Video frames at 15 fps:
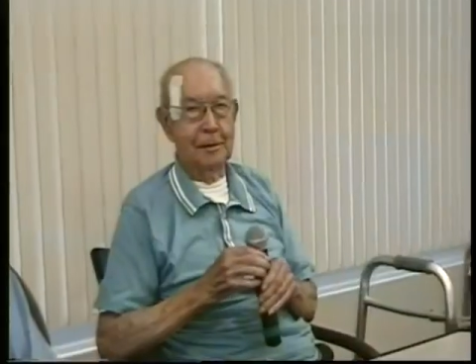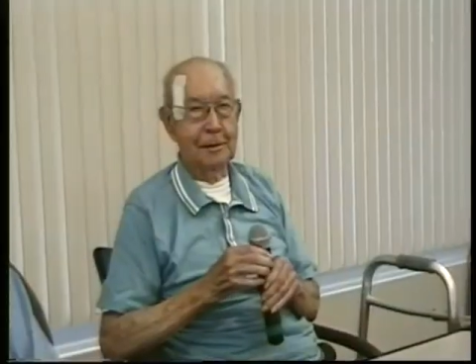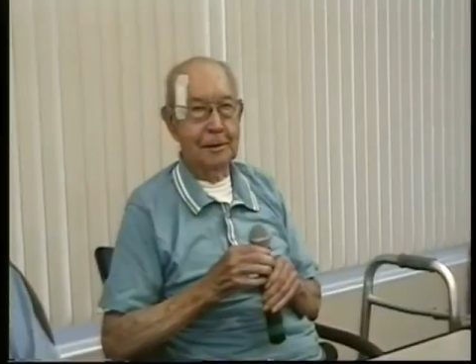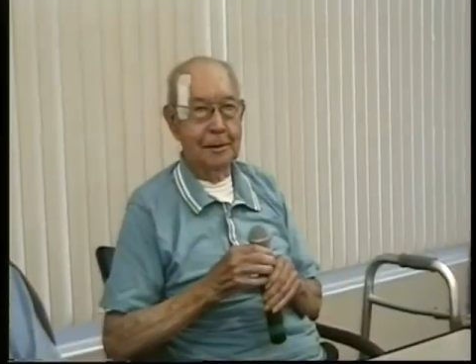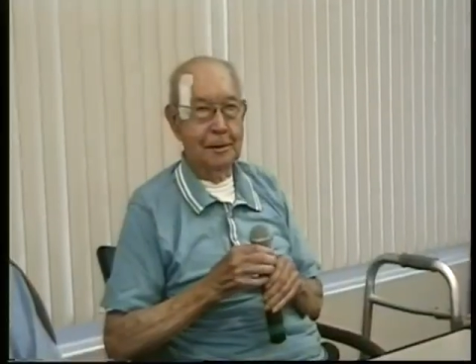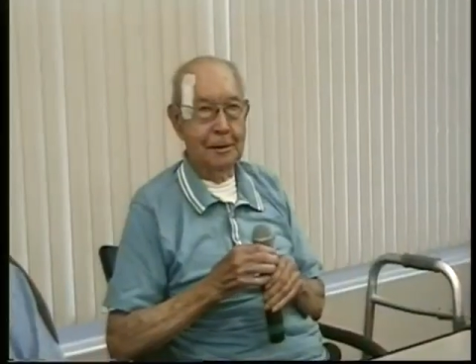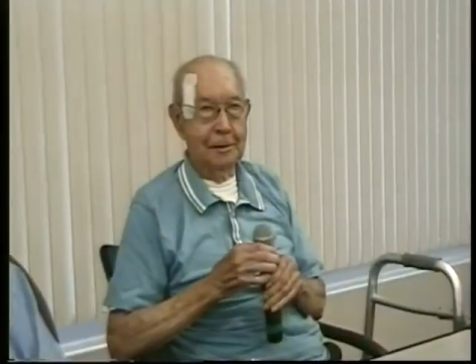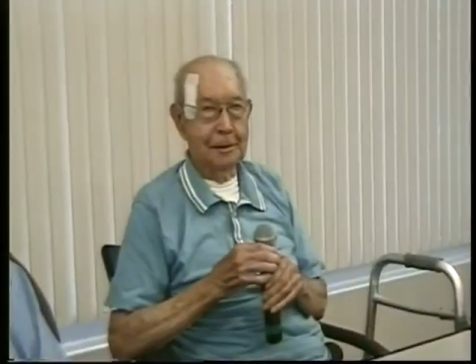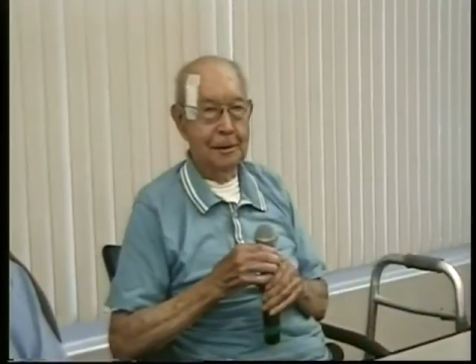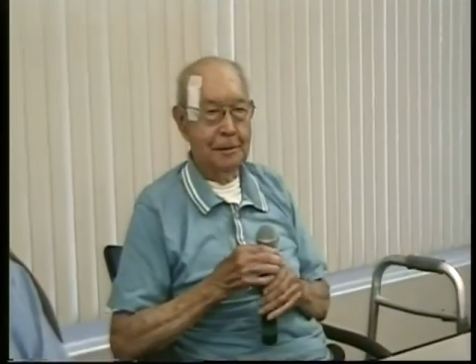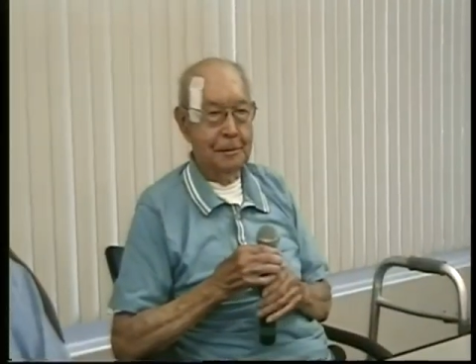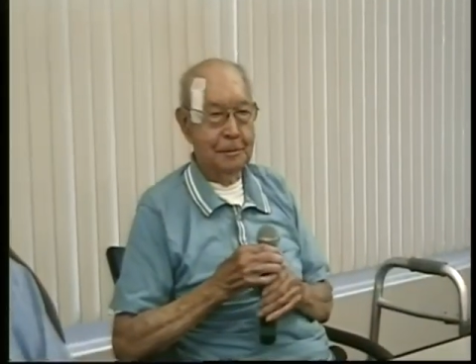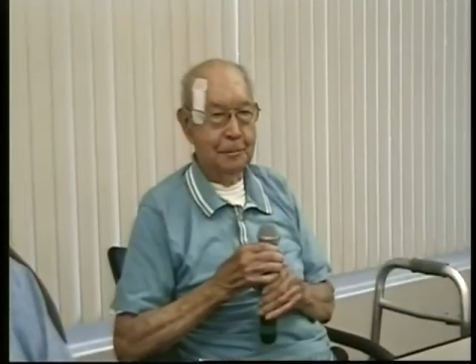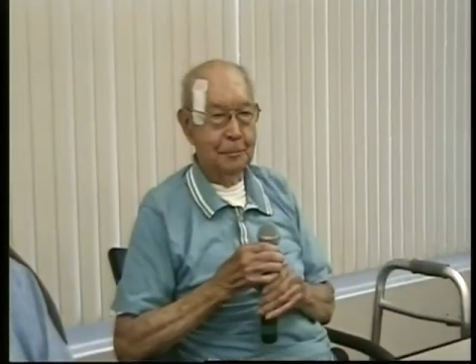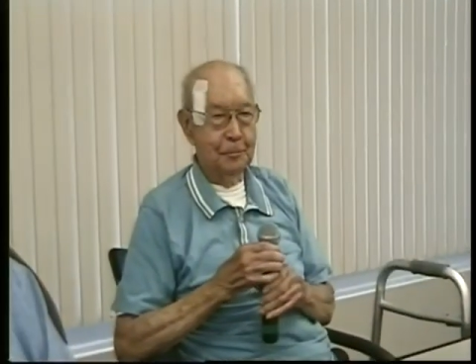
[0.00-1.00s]
Got a gentleman here
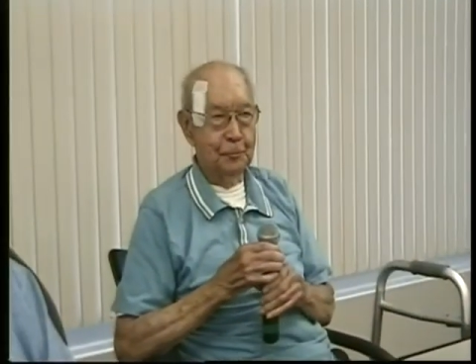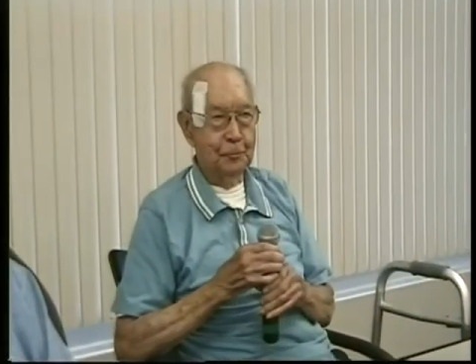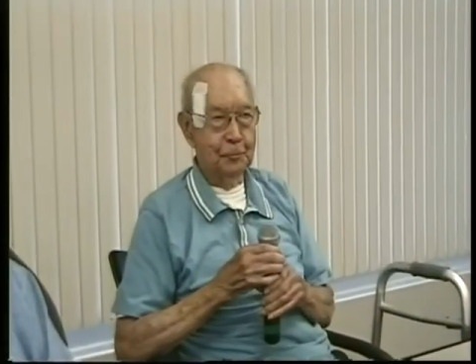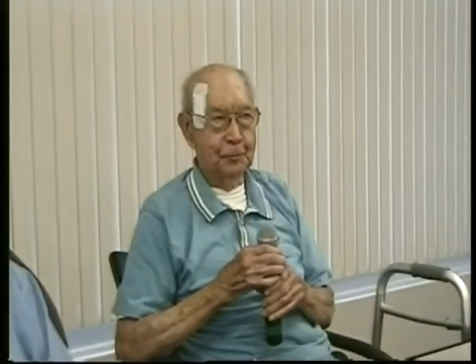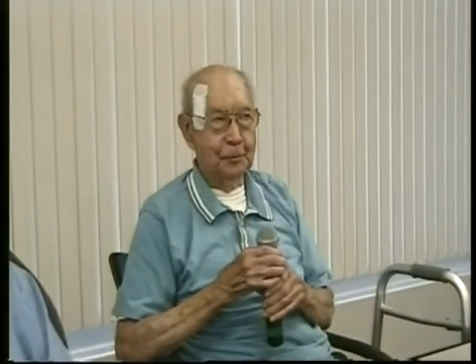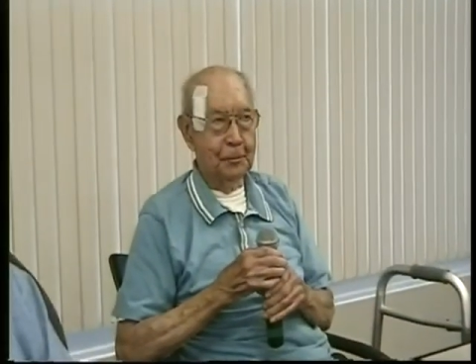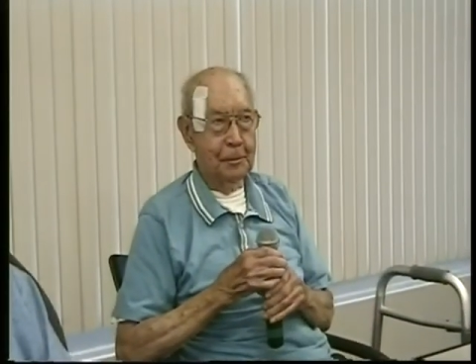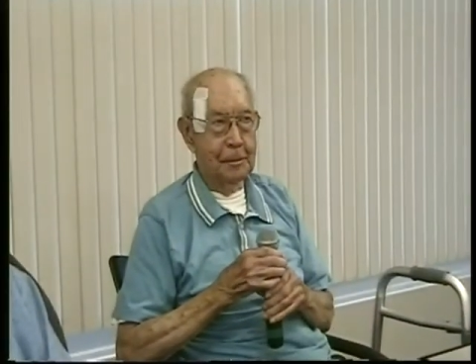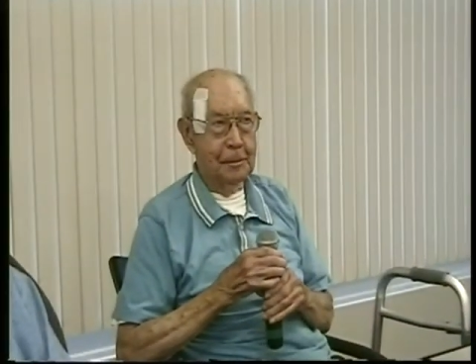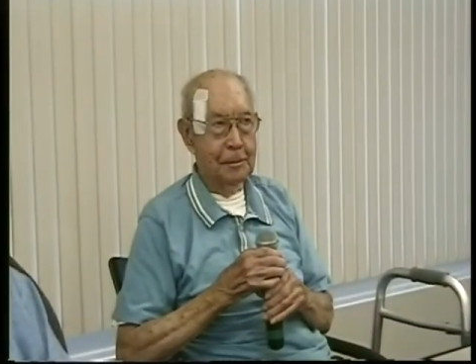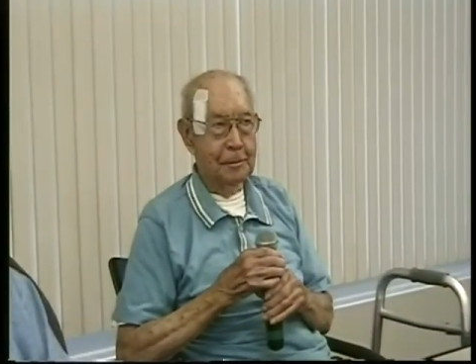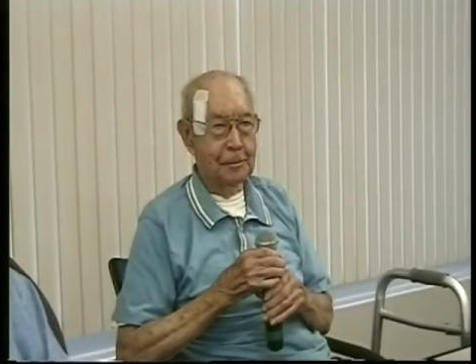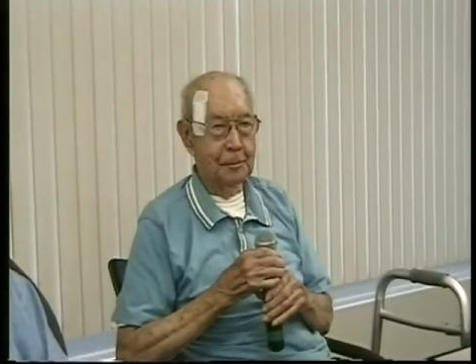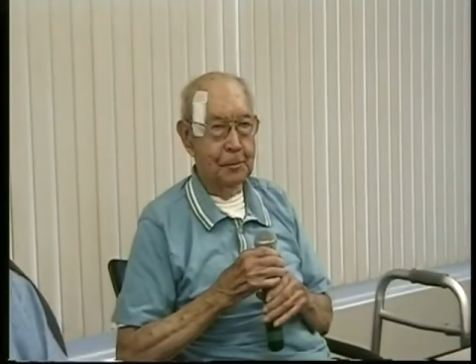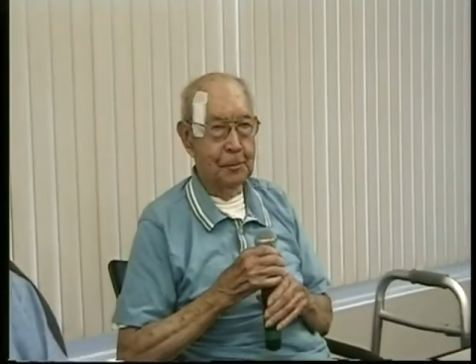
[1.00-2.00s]
who would like to speak up
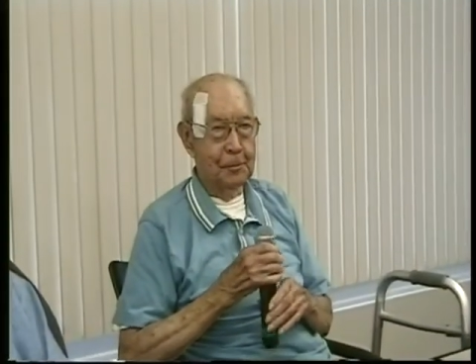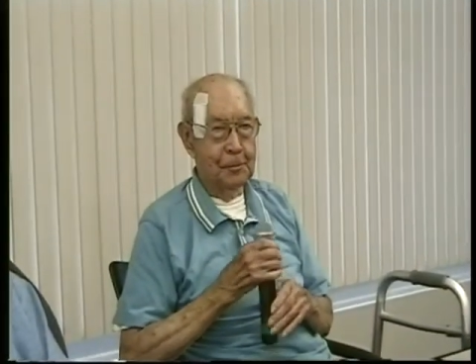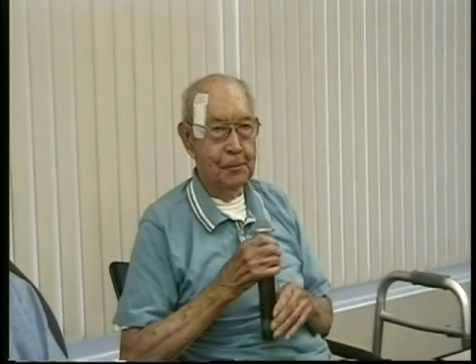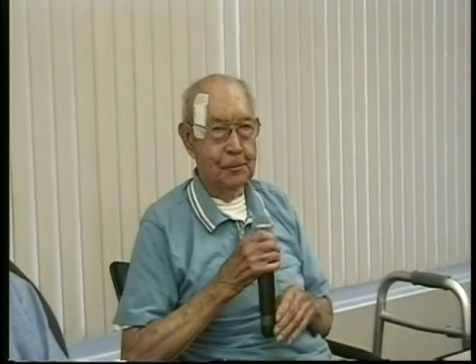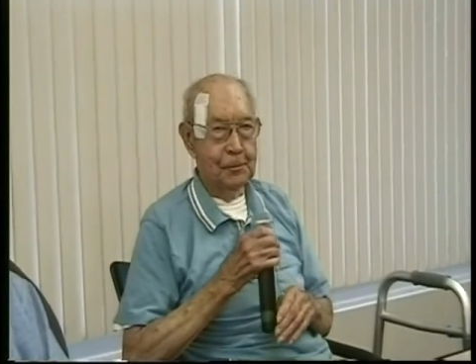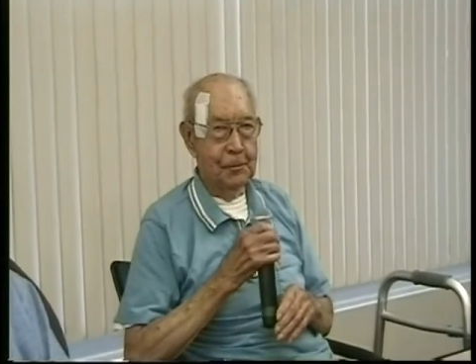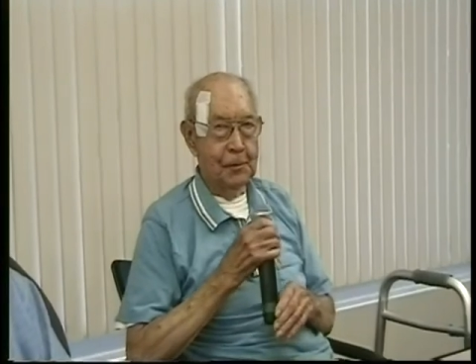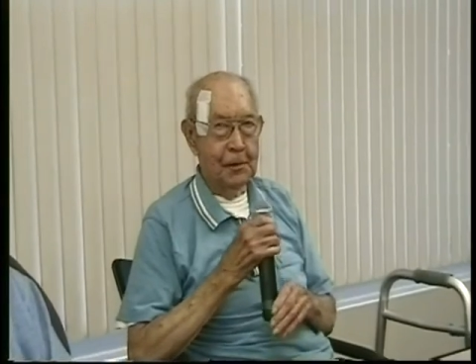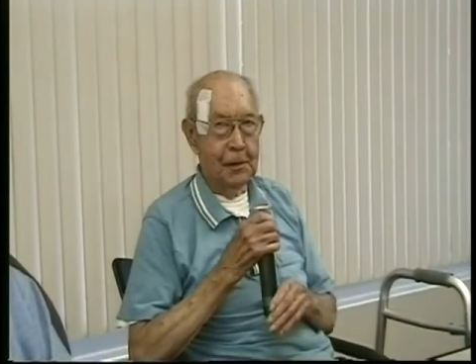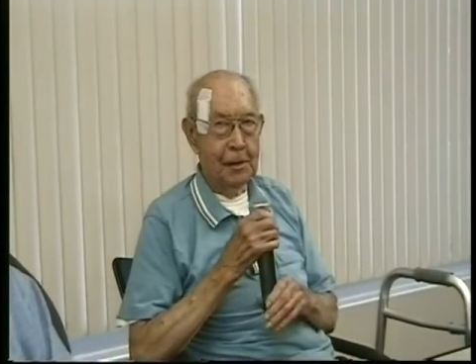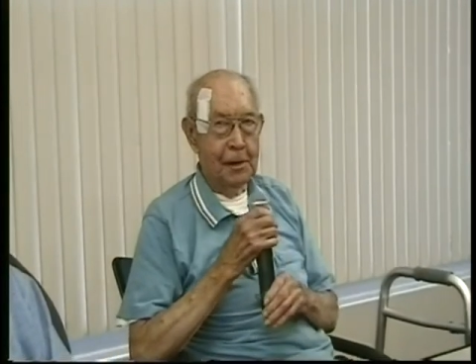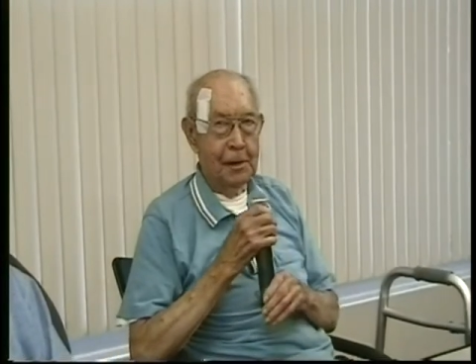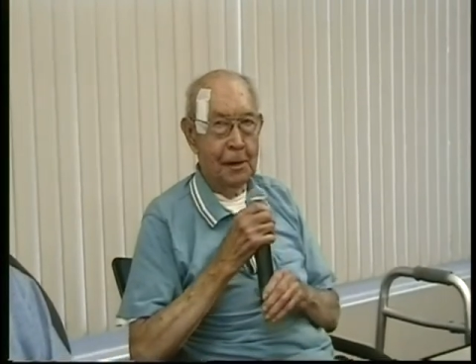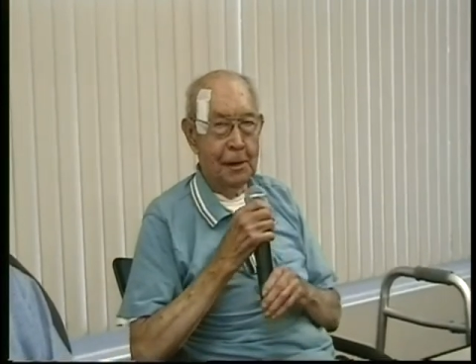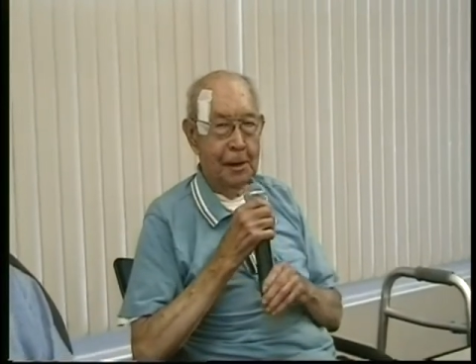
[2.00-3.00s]
a little bit. Go right ahead,
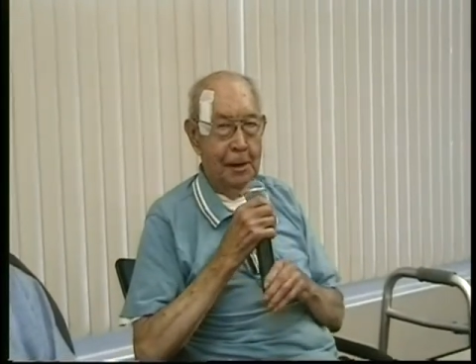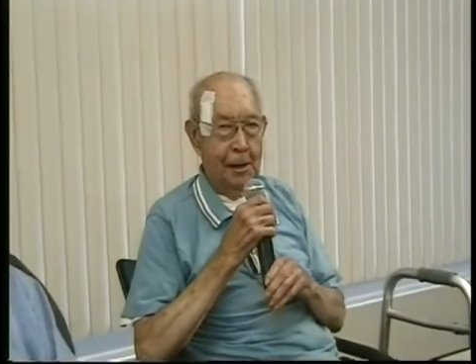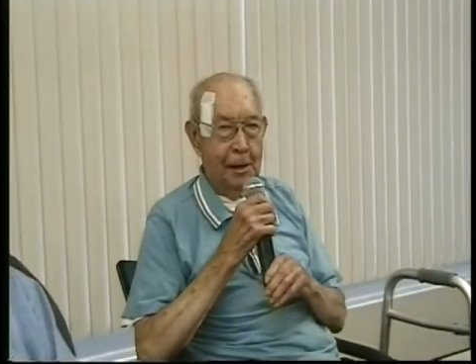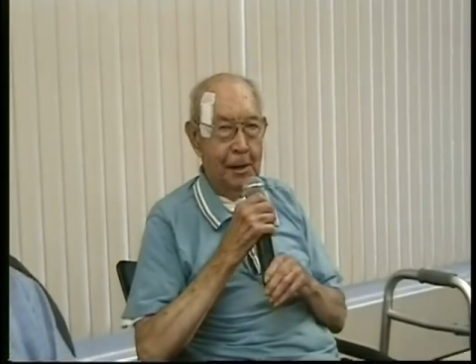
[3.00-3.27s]
please.